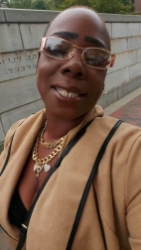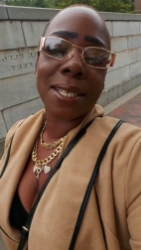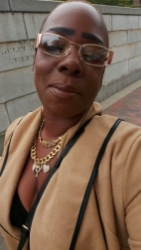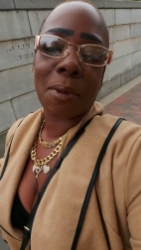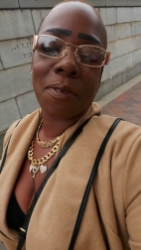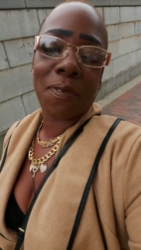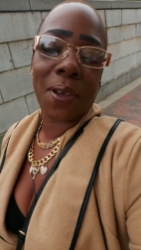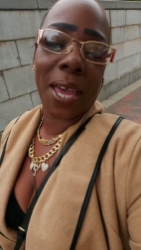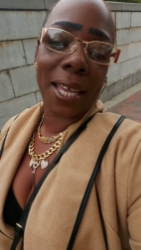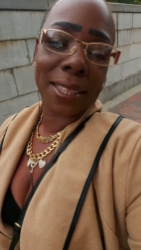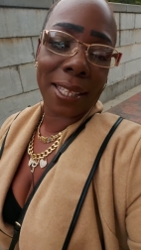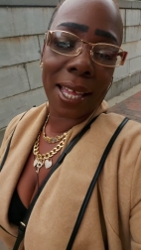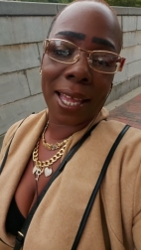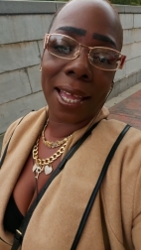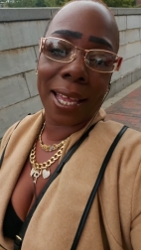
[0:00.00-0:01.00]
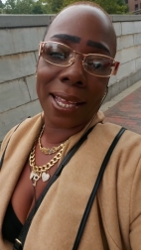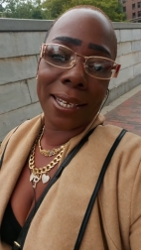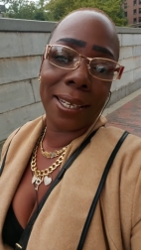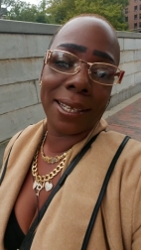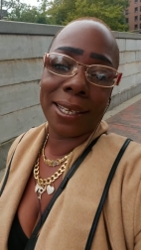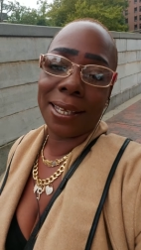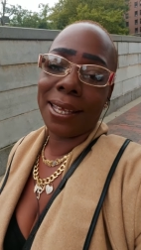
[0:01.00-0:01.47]
of the simple fact that
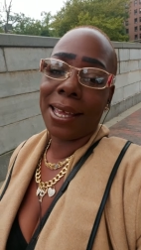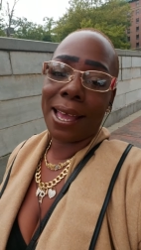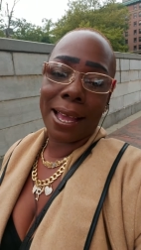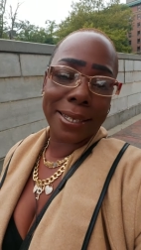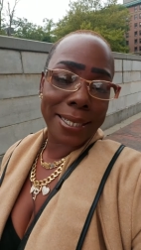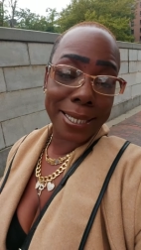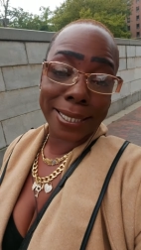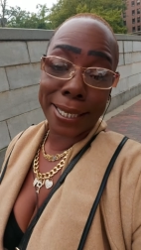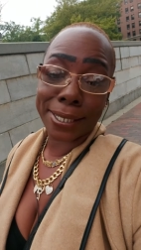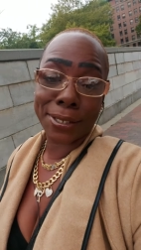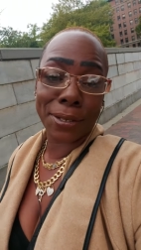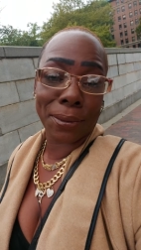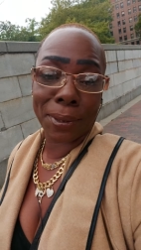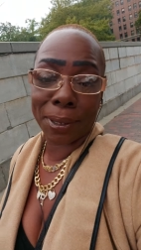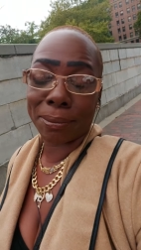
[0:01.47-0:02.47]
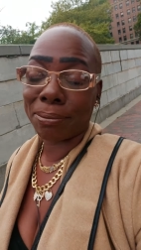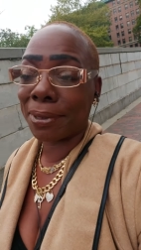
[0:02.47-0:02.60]
I just didn't do it.